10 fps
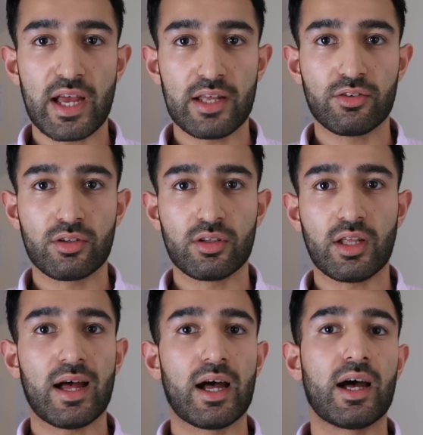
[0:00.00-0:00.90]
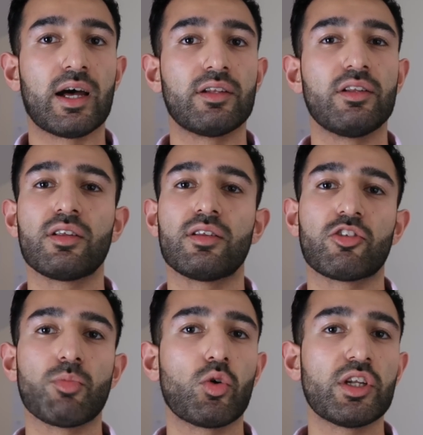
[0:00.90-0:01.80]
shares, and
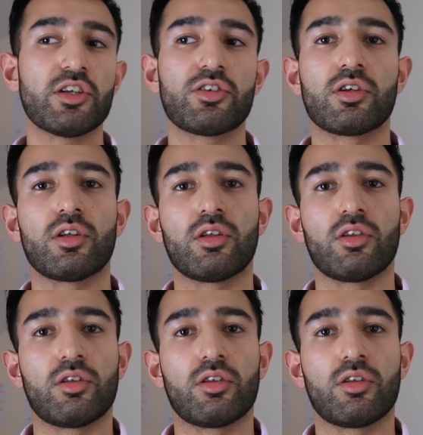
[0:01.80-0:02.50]
there's more niche